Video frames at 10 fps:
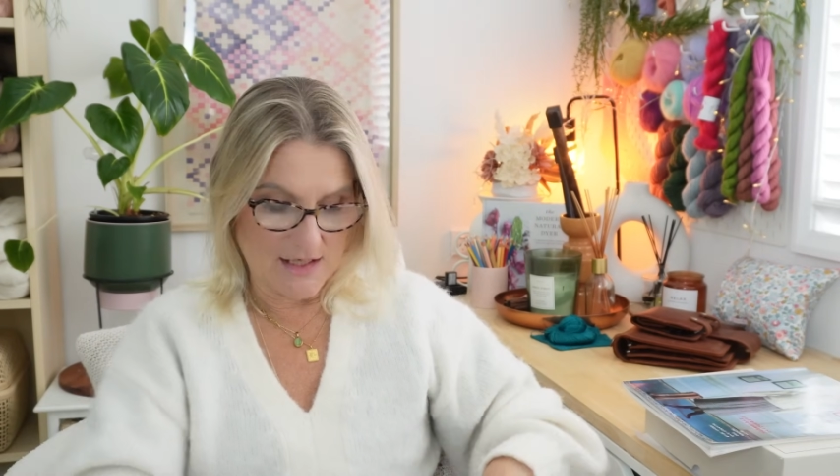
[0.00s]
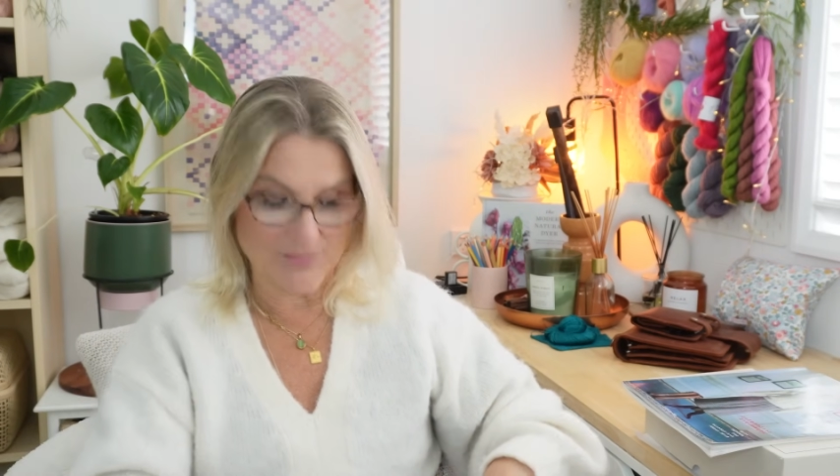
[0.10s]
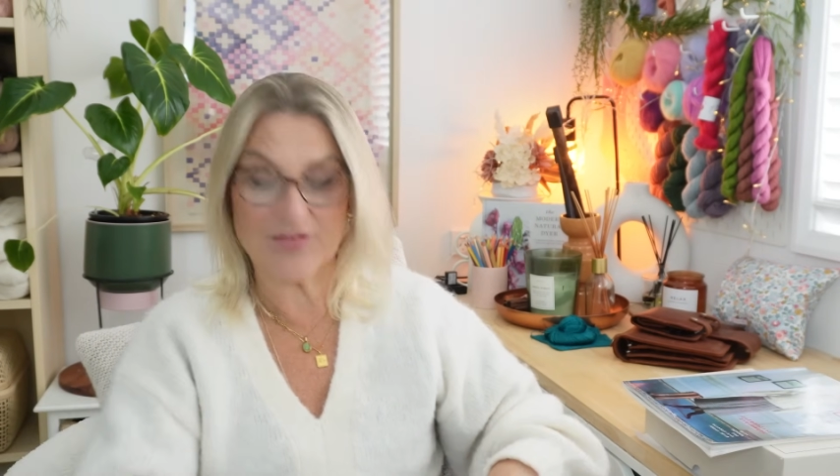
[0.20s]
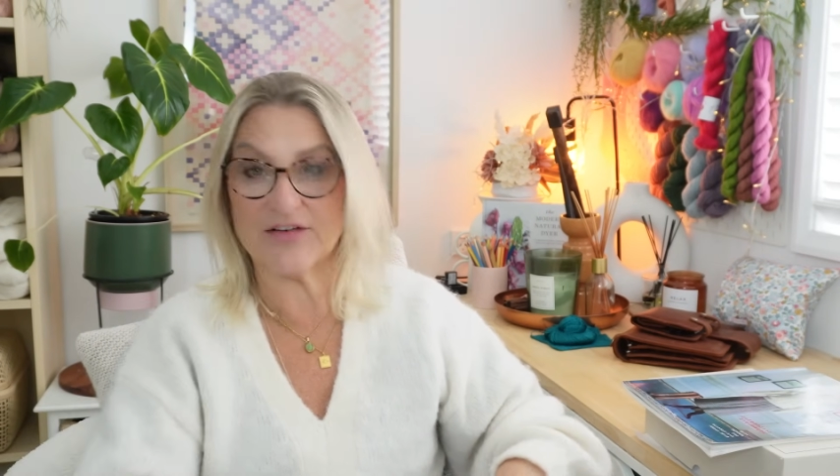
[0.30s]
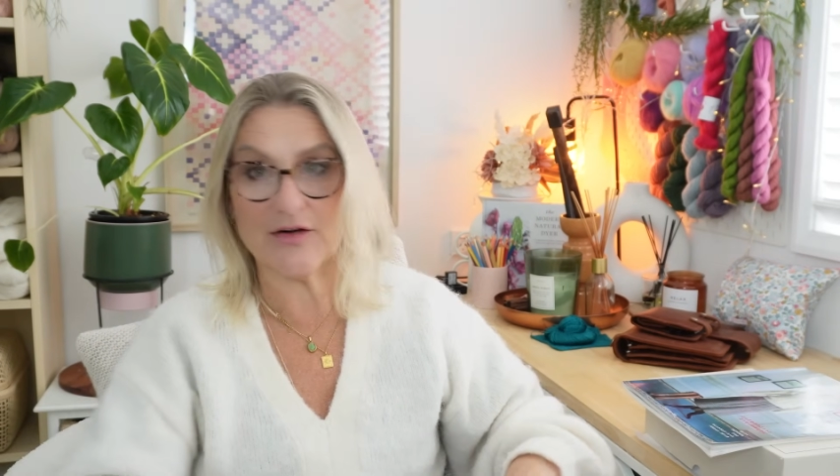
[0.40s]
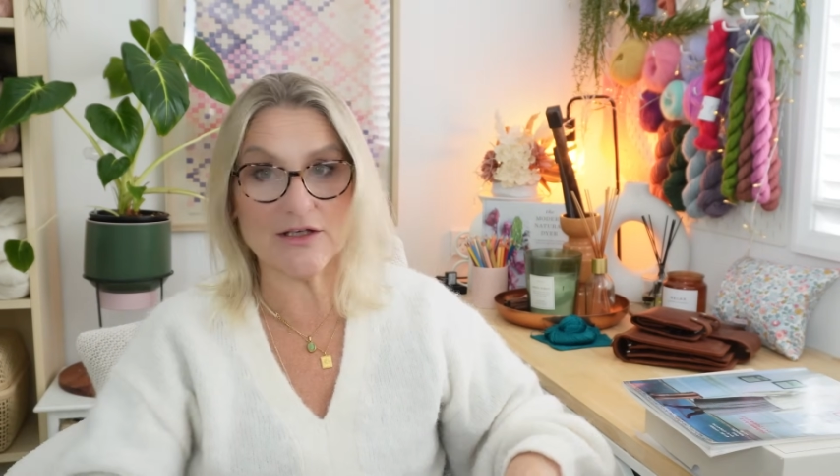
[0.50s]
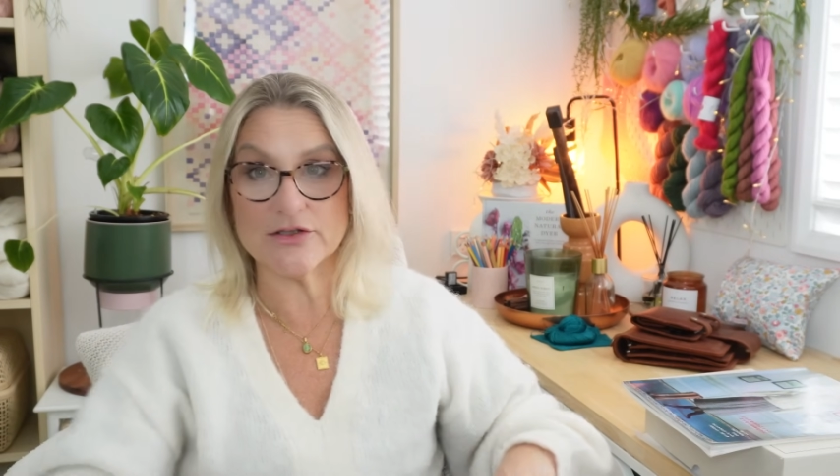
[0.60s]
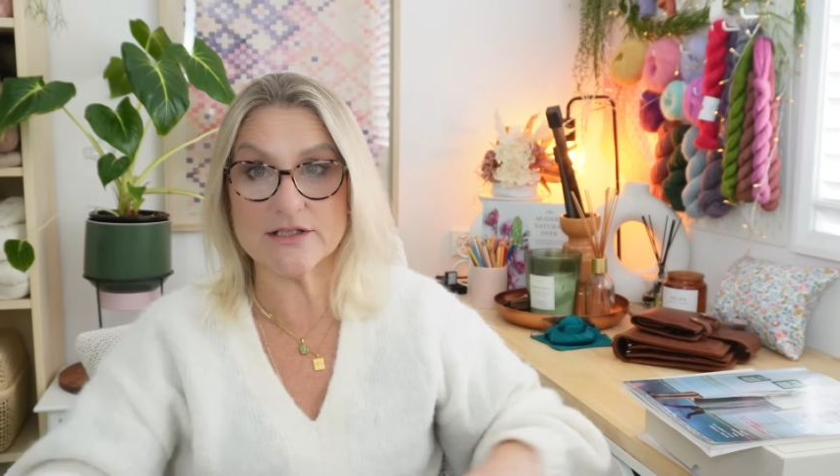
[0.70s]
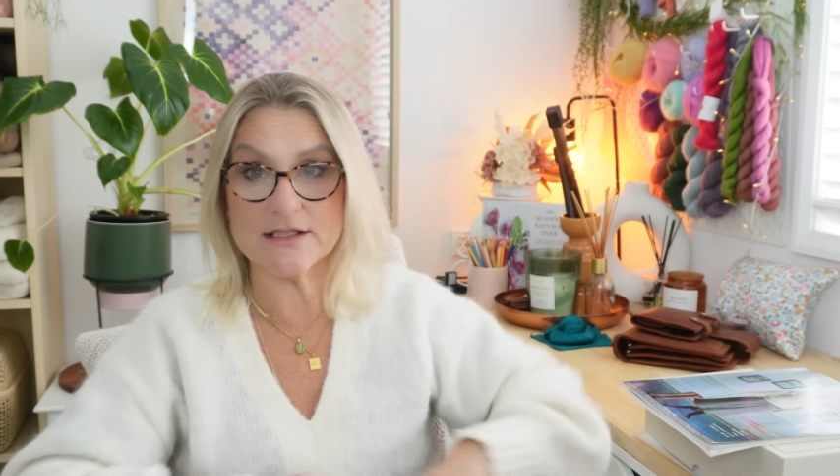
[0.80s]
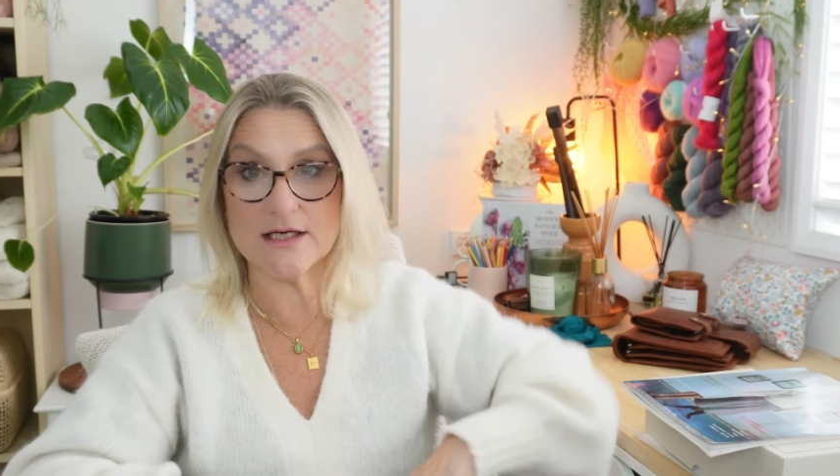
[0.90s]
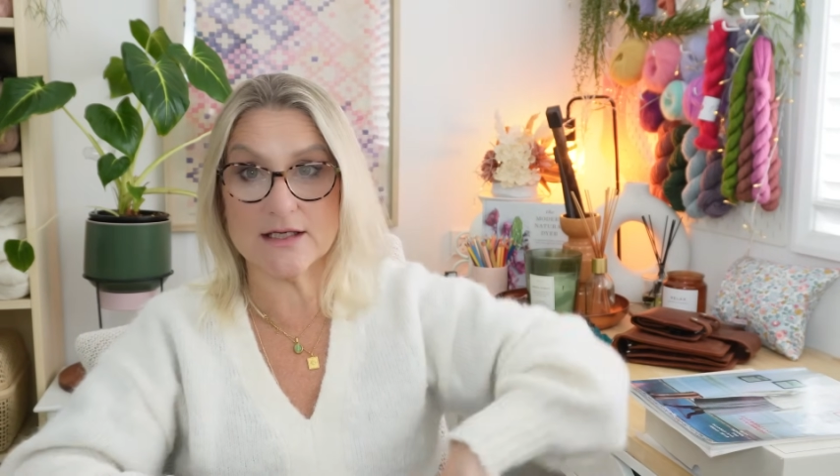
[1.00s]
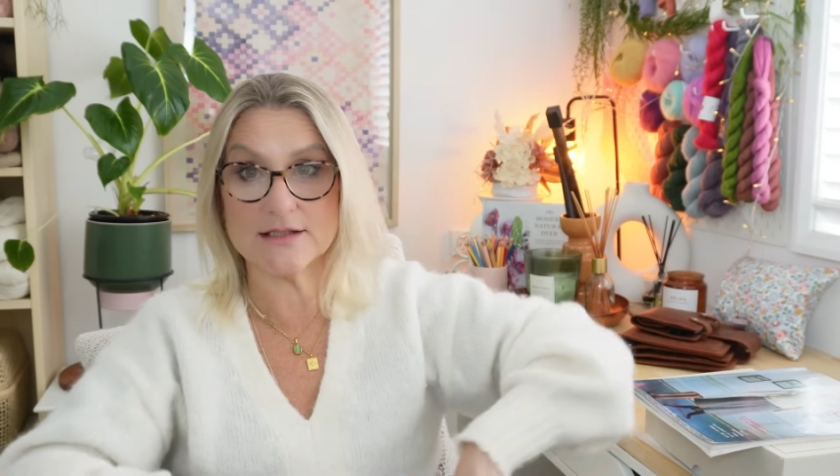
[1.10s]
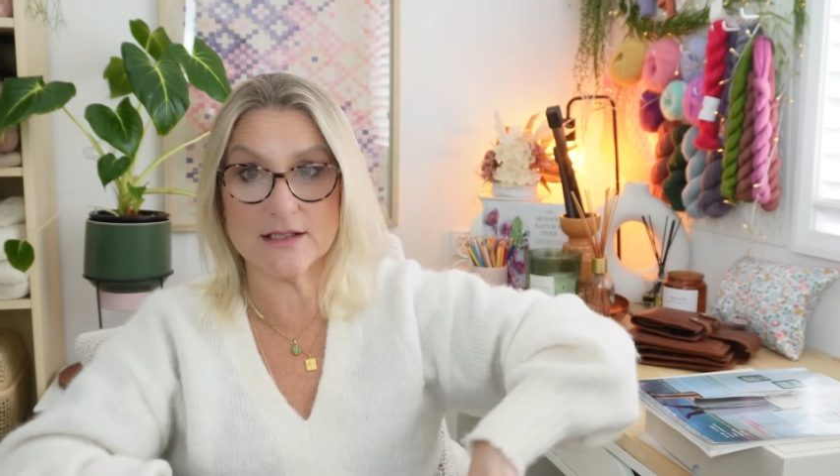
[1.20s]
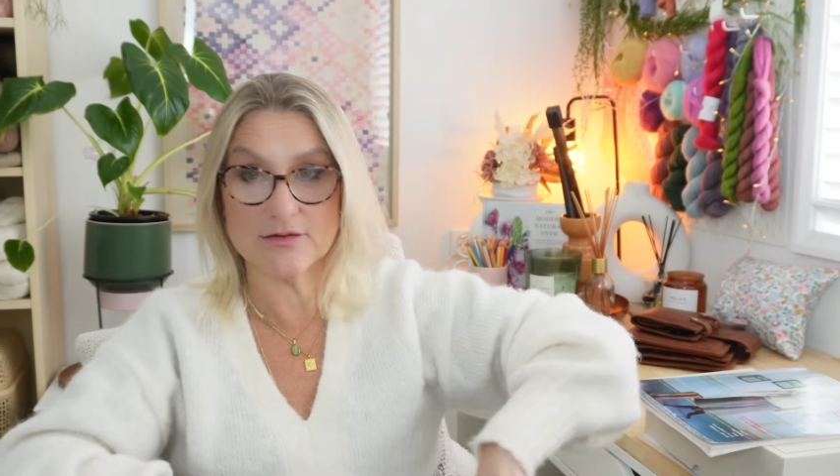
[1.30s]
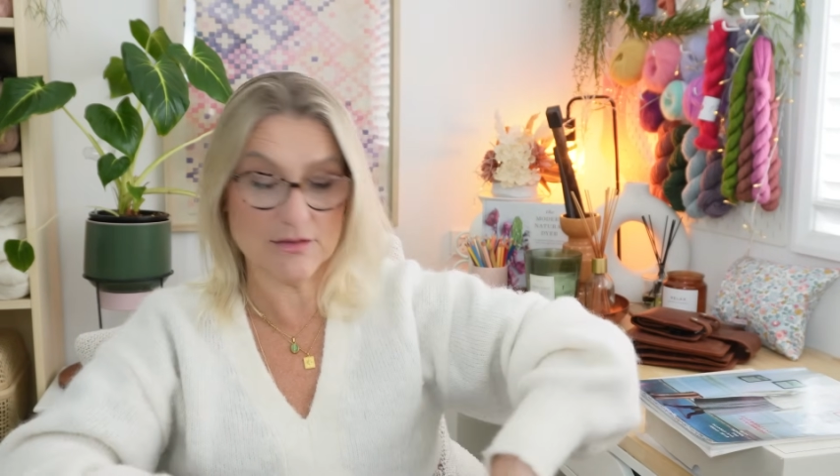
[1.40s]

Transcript: I'm a very loose knitter, so